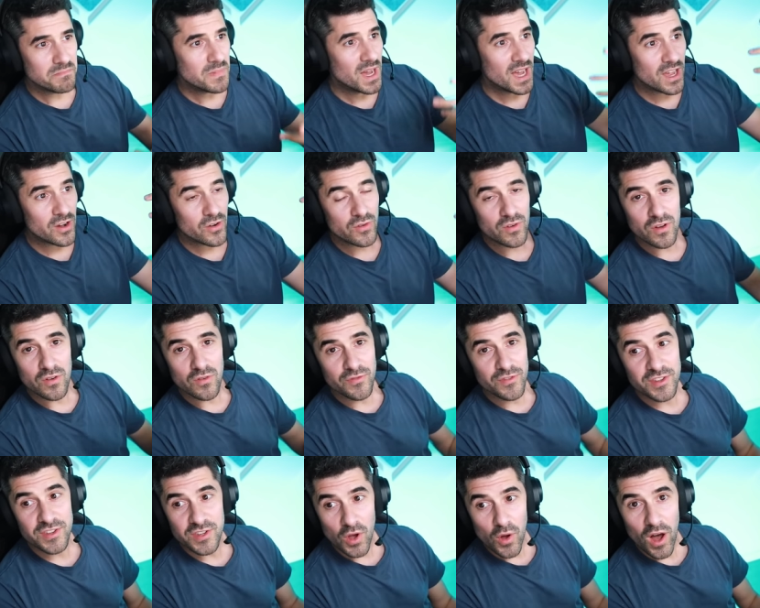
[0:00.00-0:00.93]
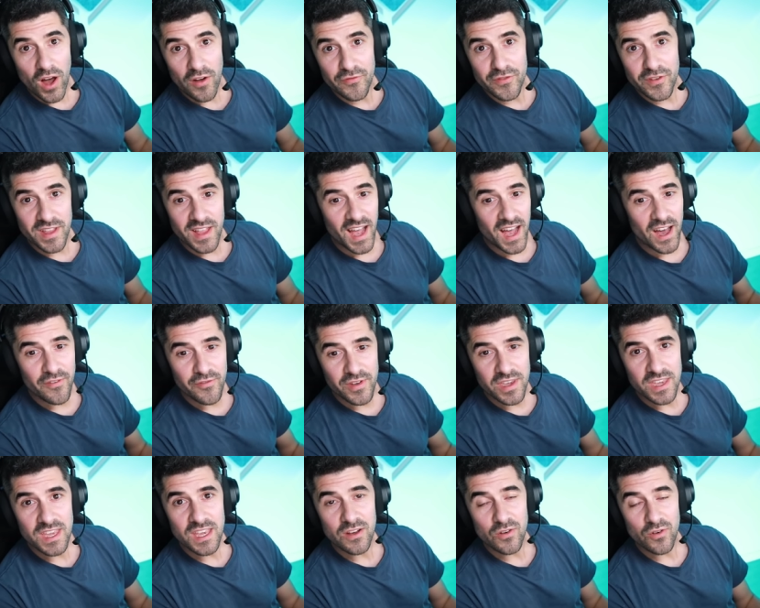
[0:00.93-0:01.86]
I don't know, so often half a
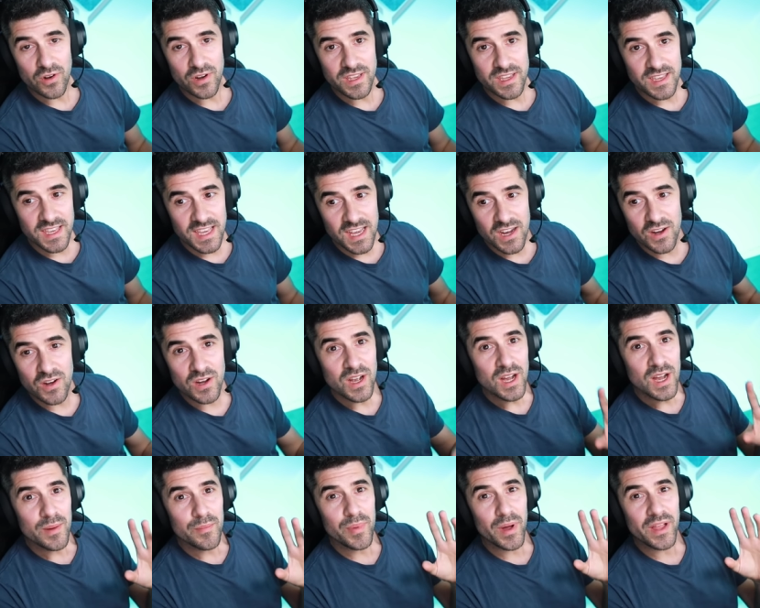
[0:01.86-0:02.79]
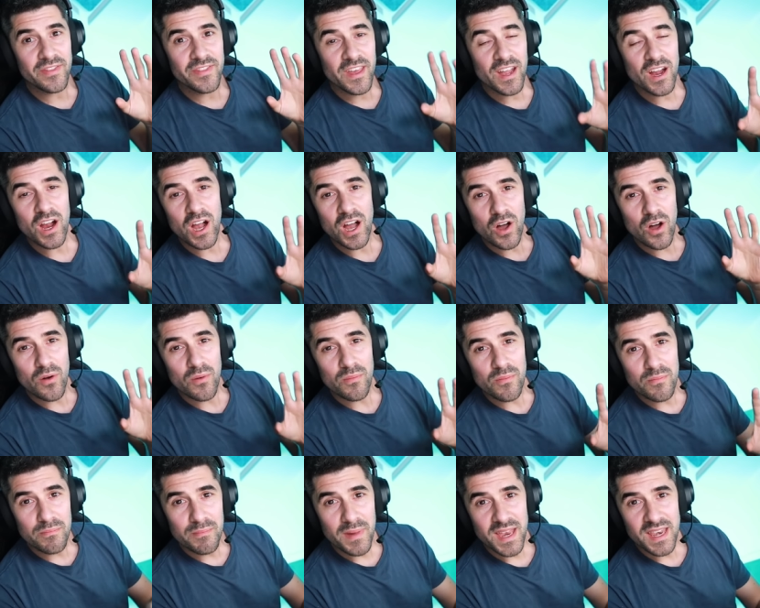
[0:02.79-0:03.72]
year or a year, but there are
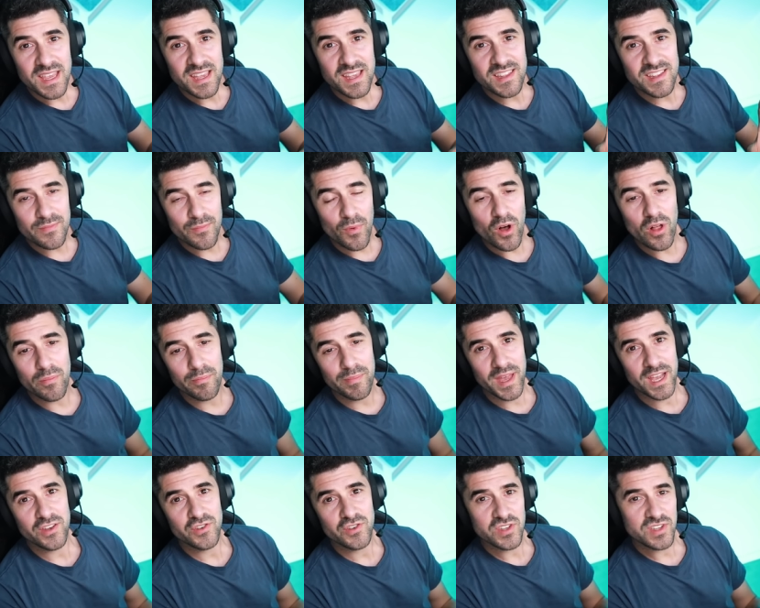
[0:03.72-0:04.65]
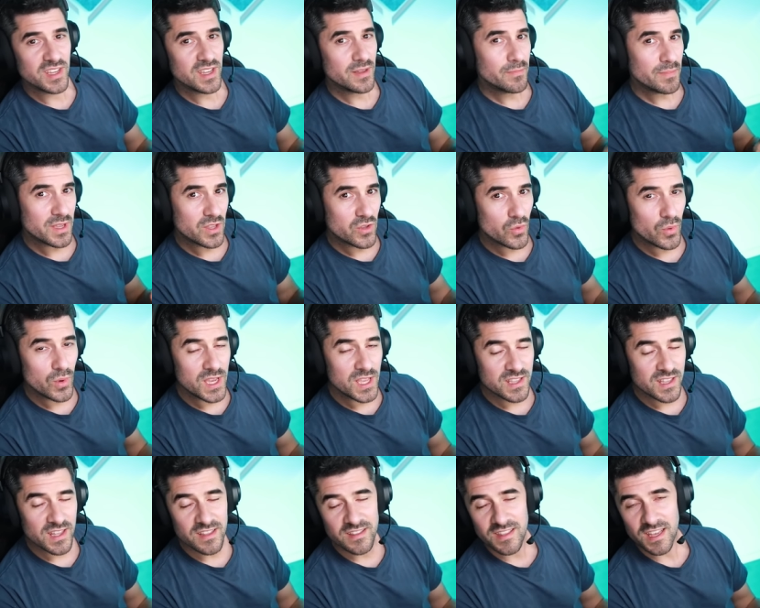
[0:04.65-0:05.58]
many small patches in
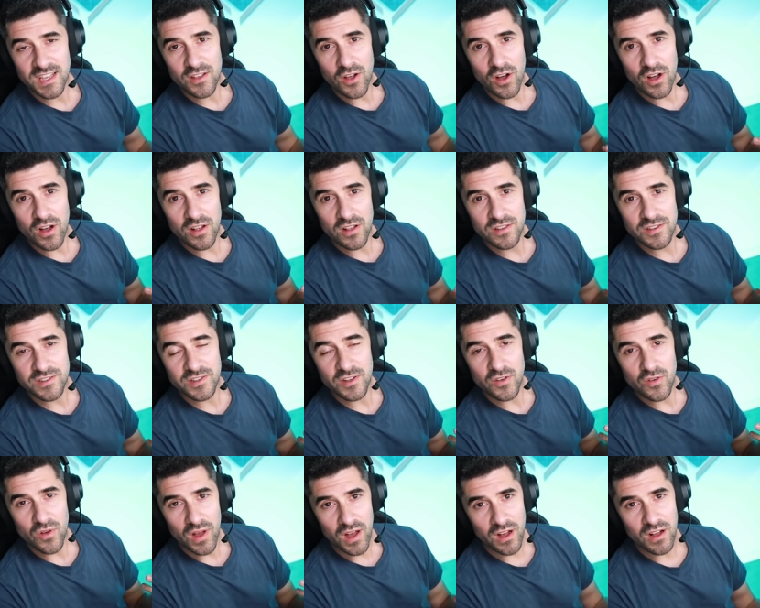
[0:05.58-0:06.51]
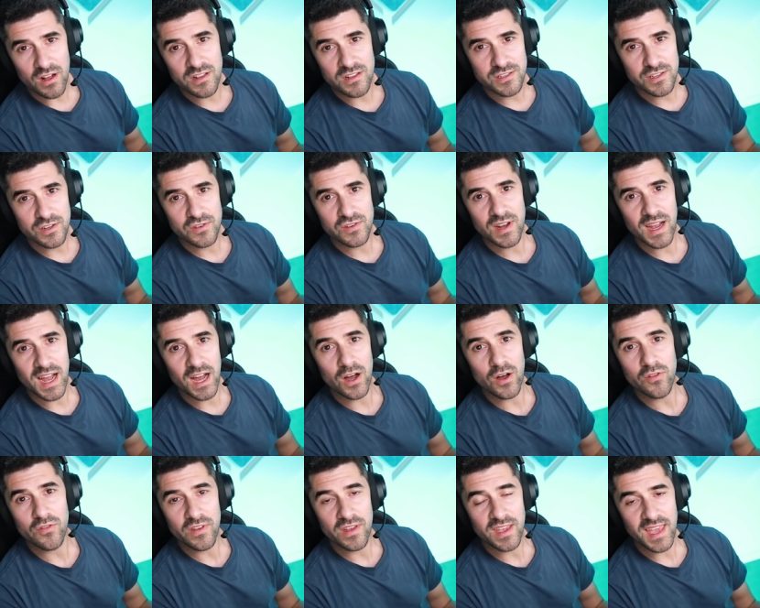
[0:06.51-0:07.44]
between that that also alter
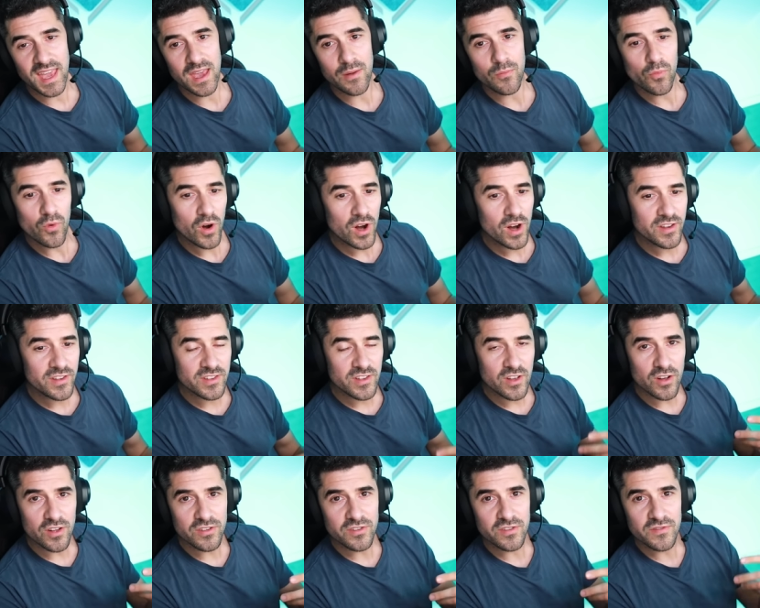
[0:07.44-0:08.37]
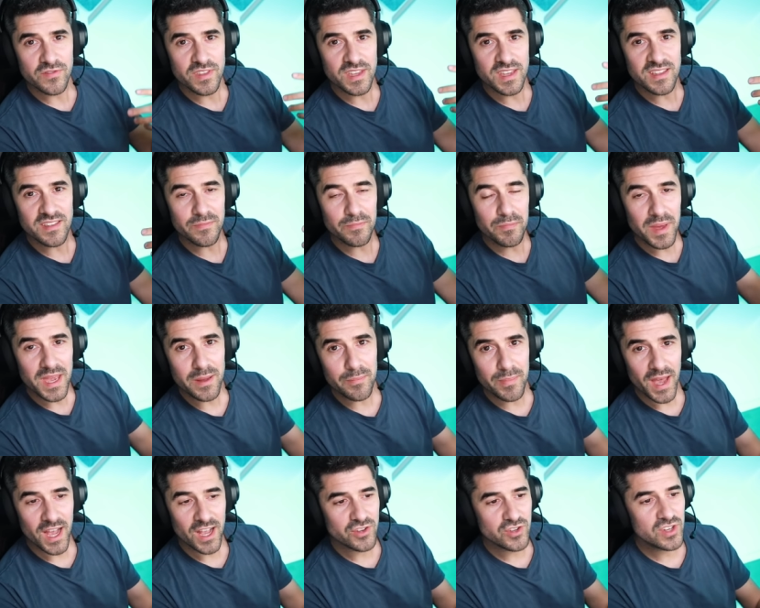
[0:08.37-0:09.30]
how the game works, and also these big
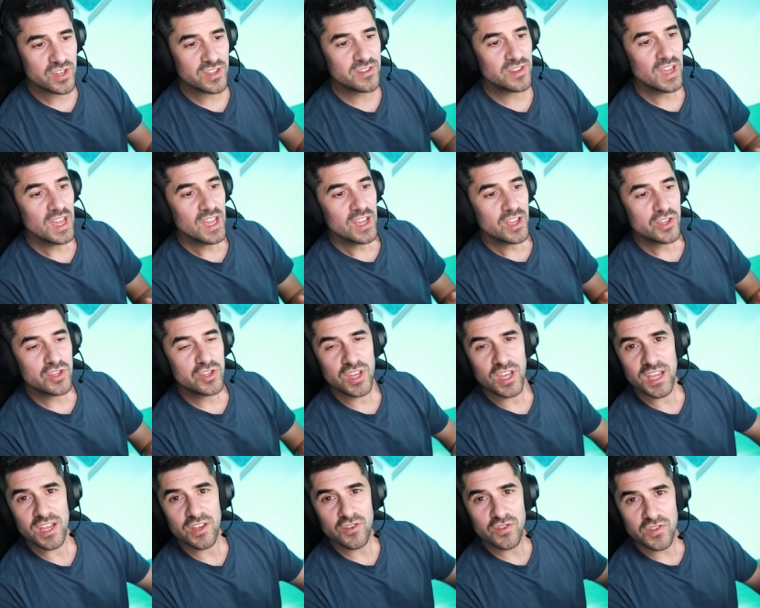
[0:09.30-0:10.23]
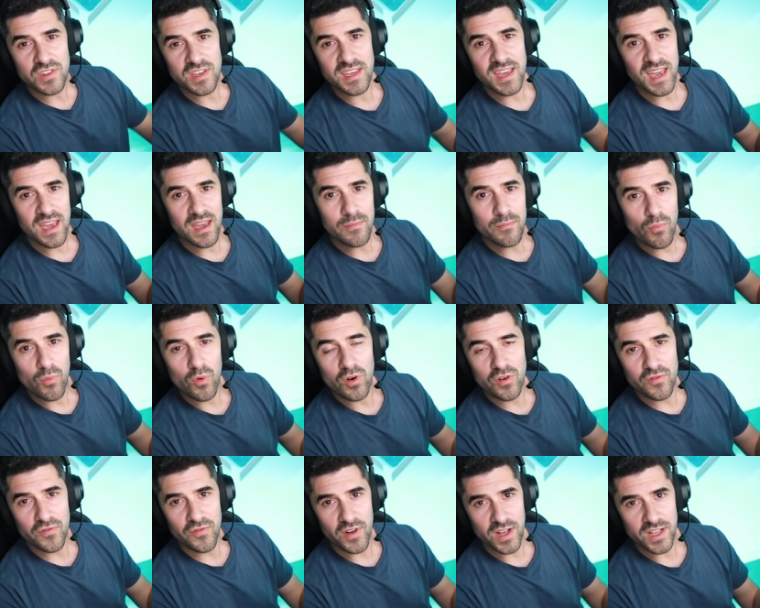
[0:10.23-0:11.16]
patches change the game
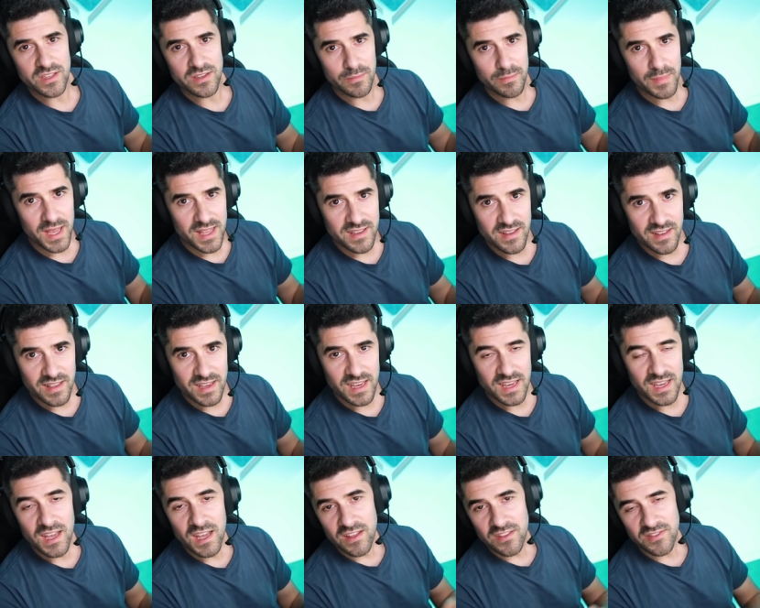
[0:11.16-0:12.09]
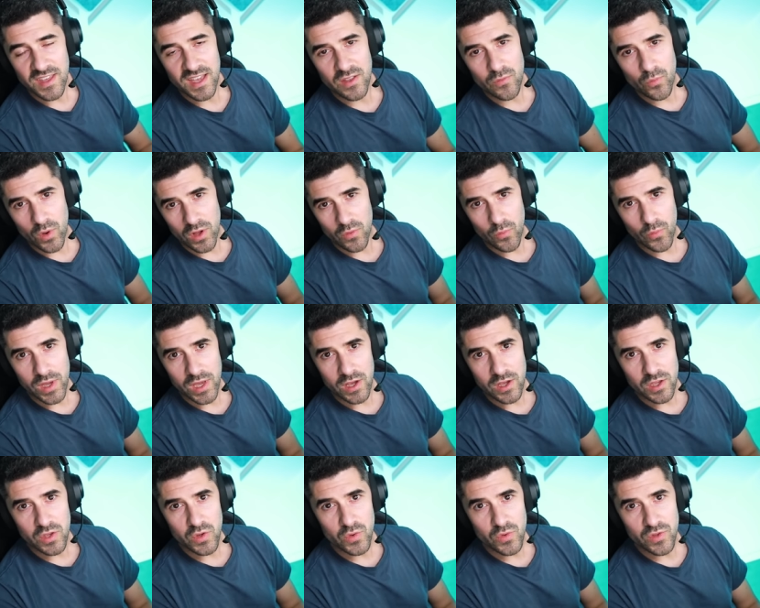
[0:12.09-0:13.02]
more fundamentally than what we
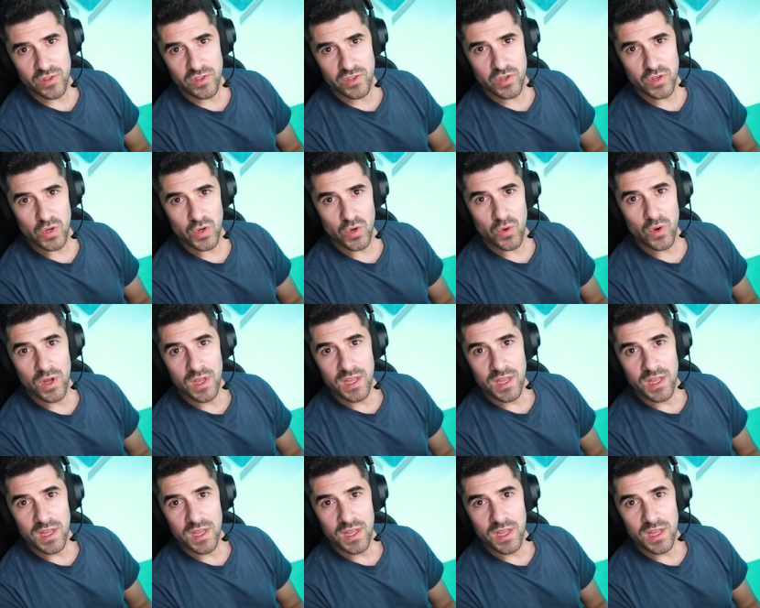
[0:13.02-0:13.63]
are used to